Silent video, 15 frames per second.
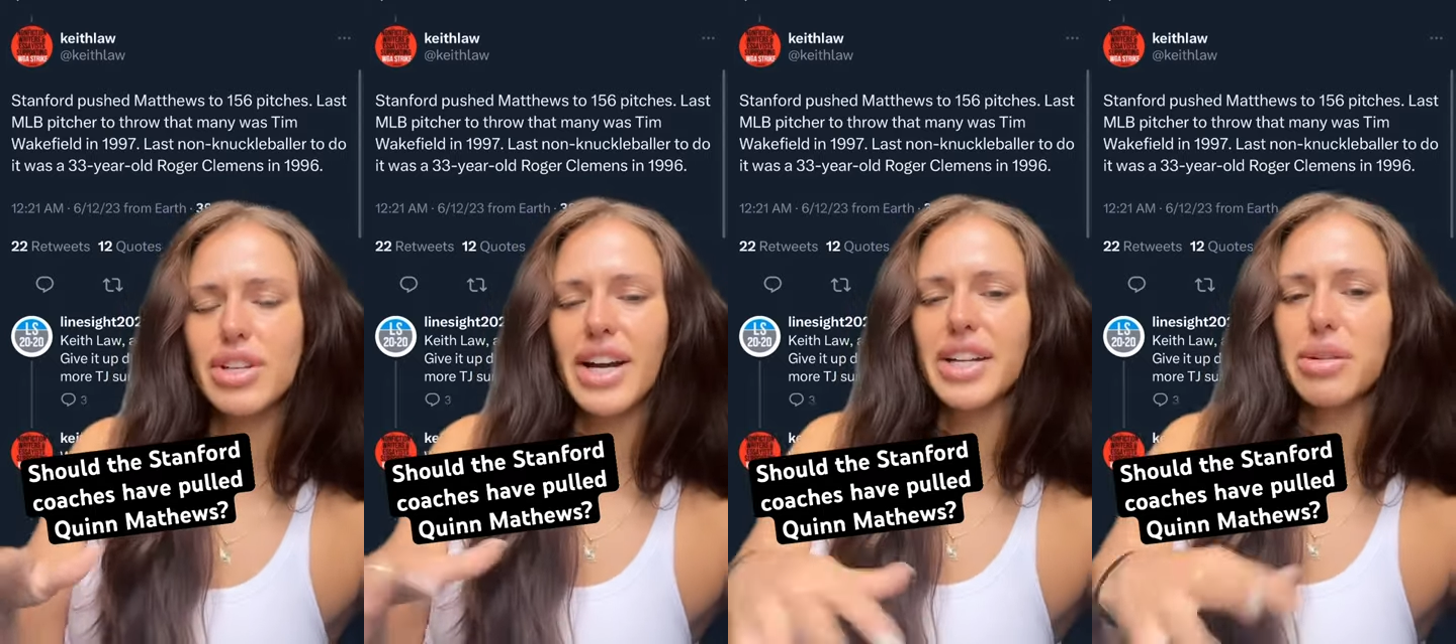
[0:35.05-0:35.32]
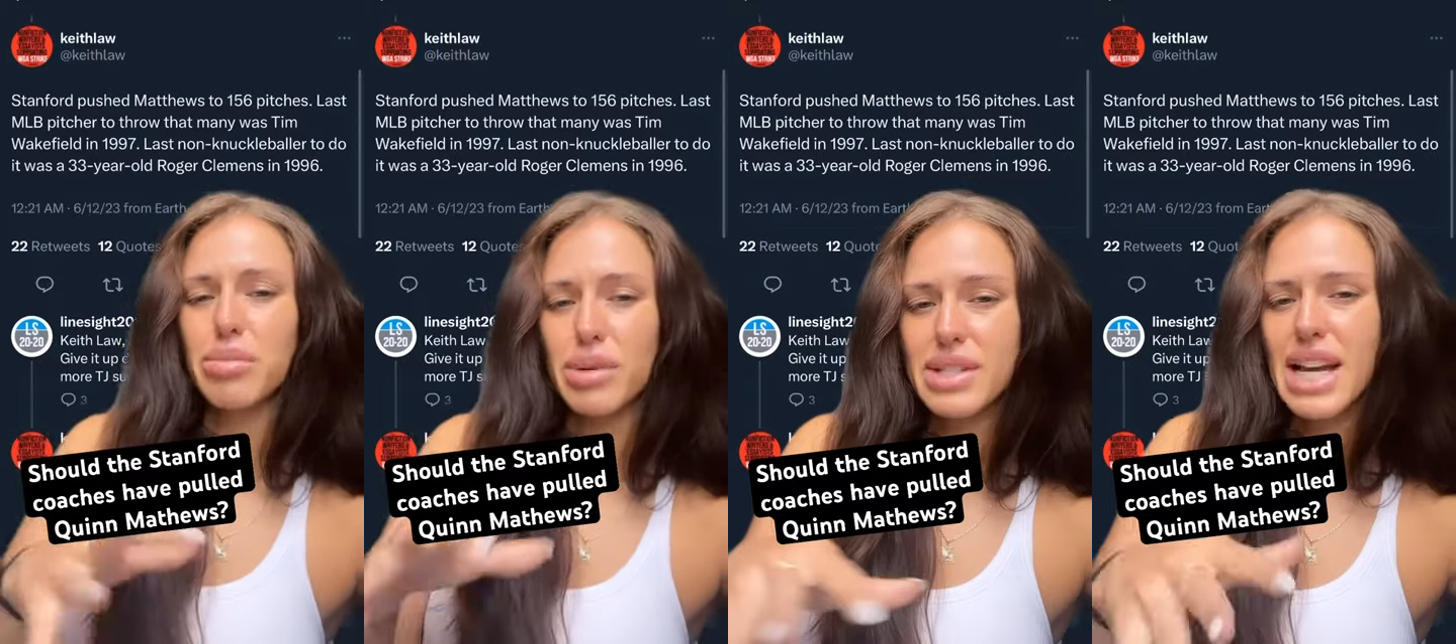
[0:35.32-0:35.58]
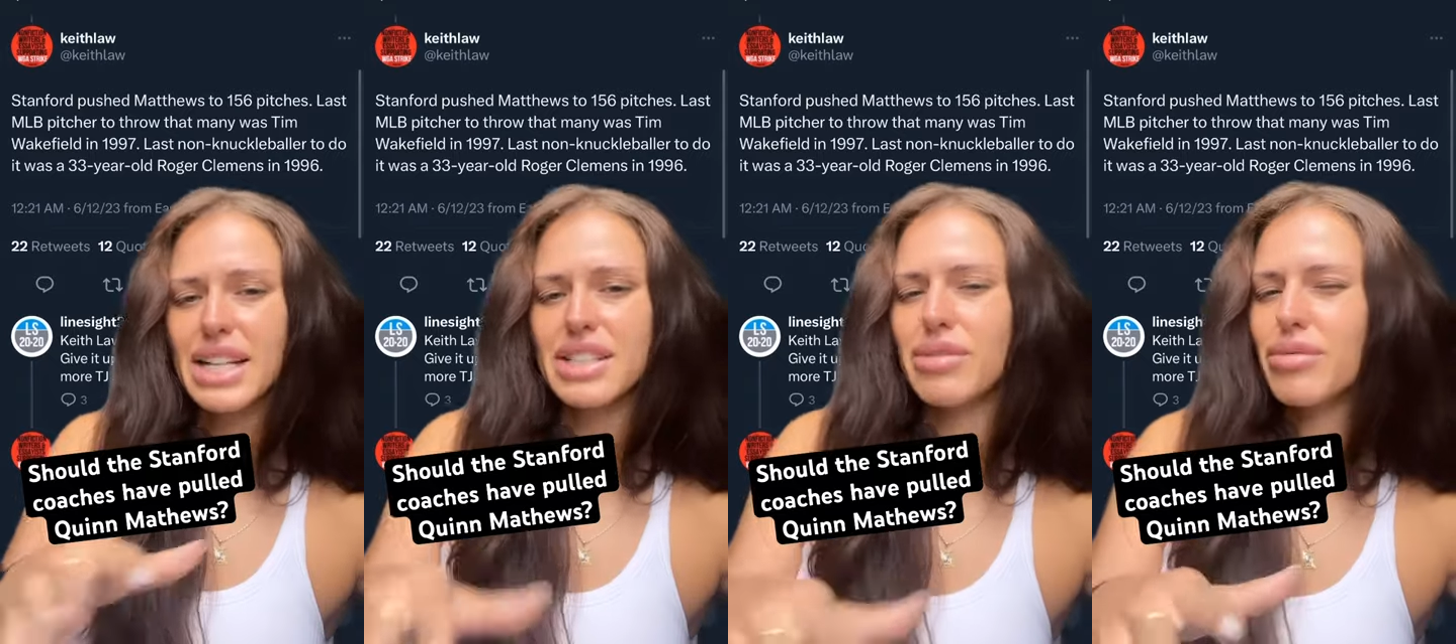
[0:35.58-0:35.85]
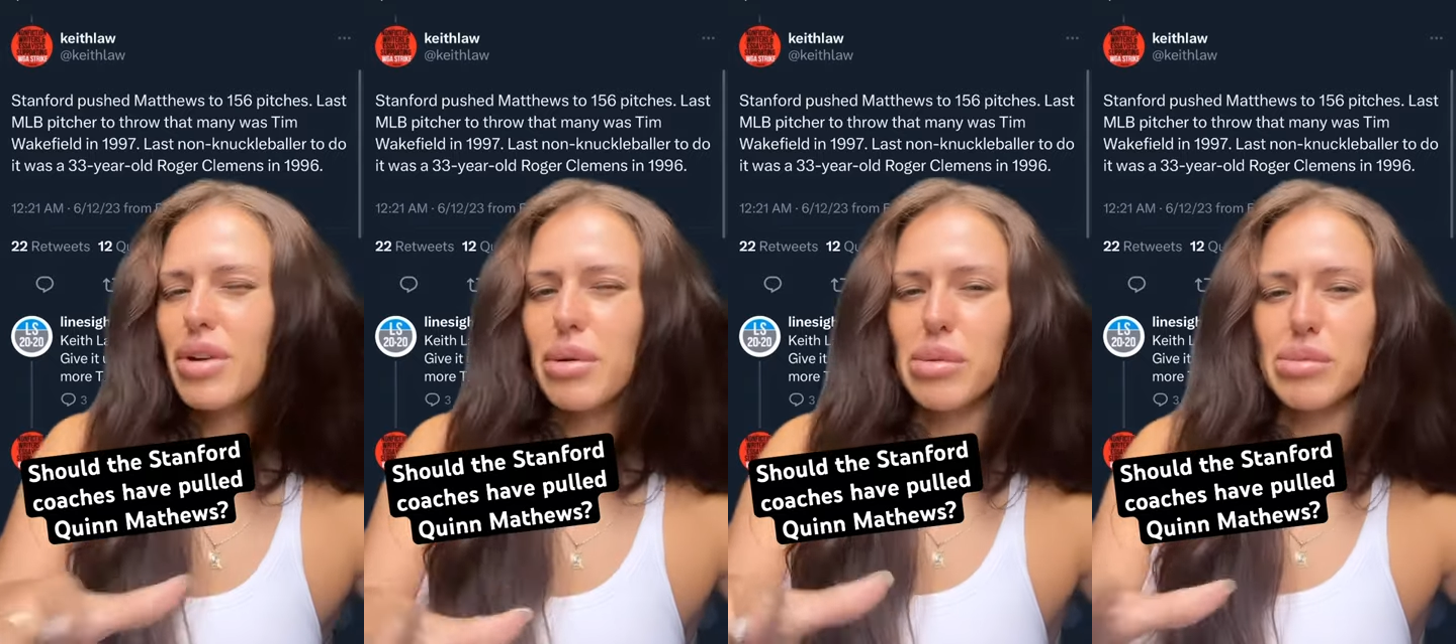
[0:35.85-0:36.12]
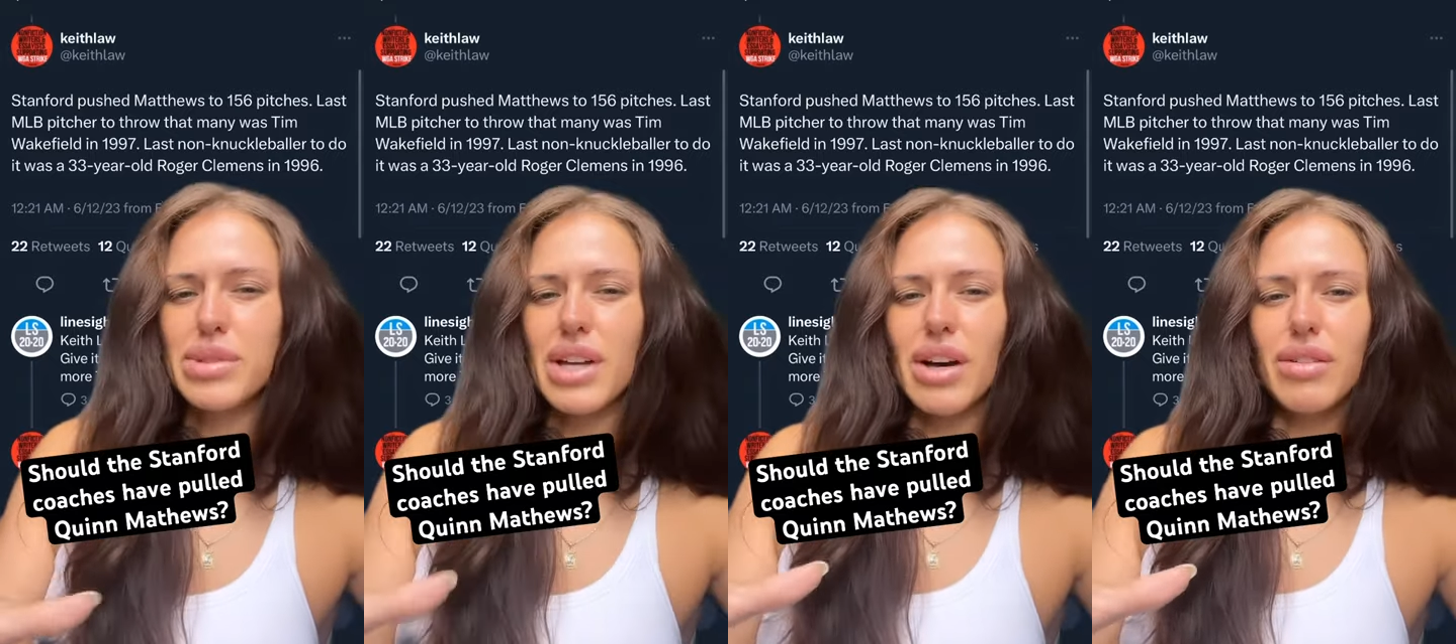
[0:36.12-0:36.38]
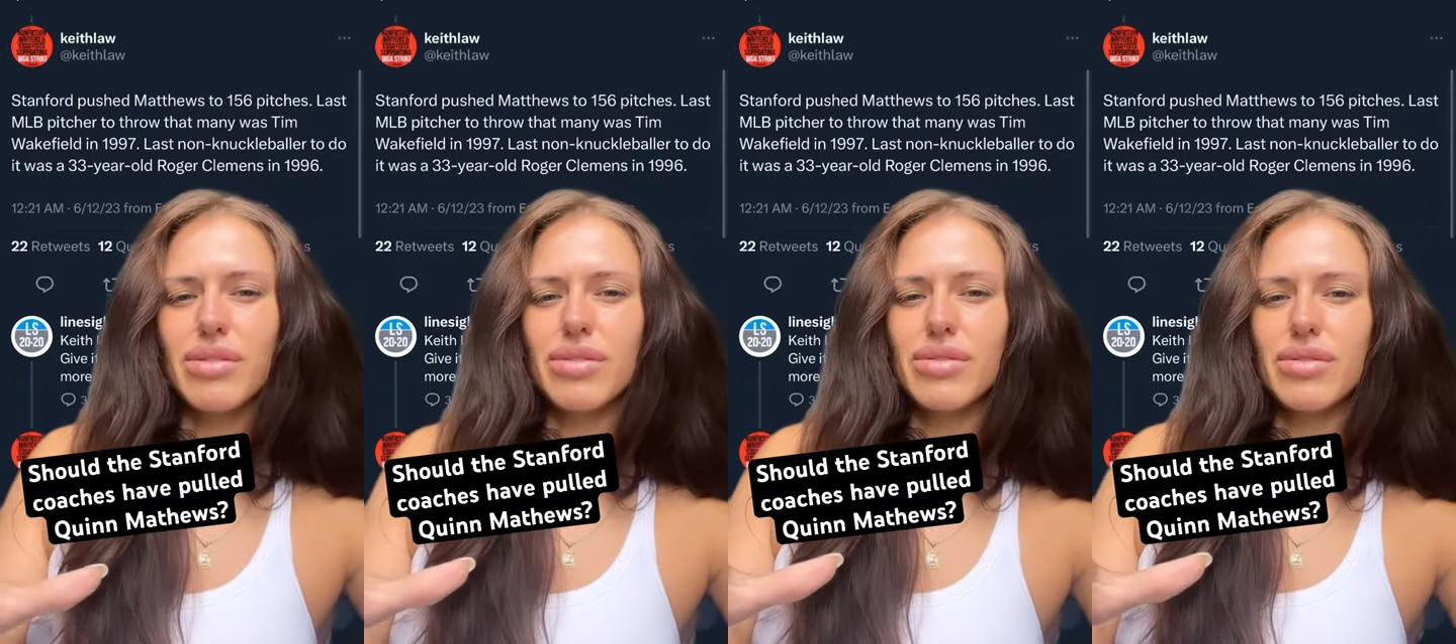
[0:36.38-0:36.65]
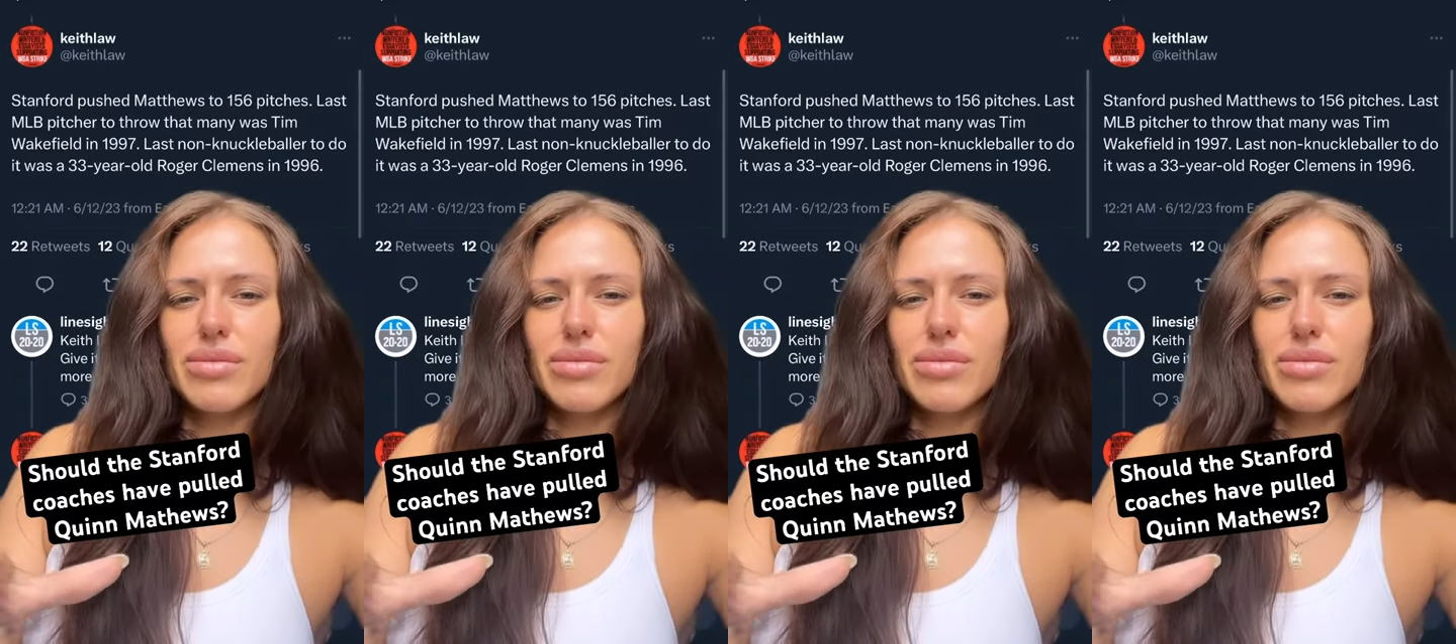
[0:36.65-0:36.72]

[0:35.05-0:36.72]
kind of protect him from himself.